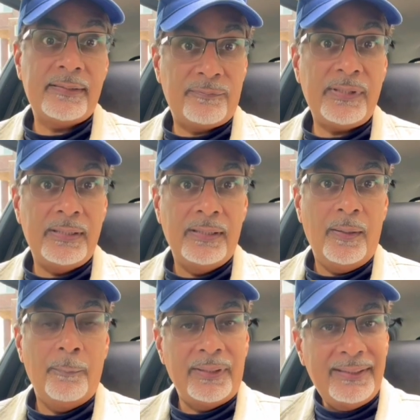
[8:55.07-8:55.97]
free,
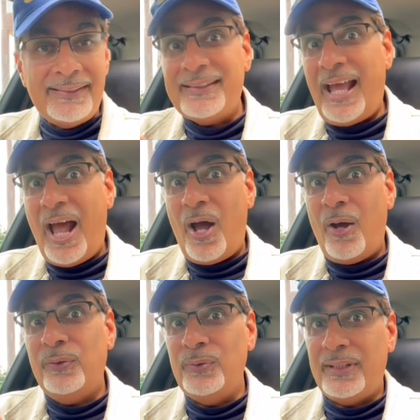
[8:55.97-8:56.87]
but this is
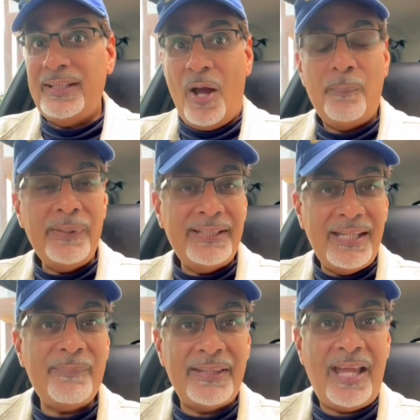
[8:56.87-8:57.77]
how you can help me
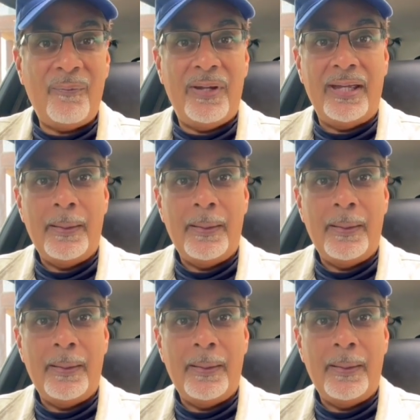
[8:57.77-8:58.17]
keep it that way.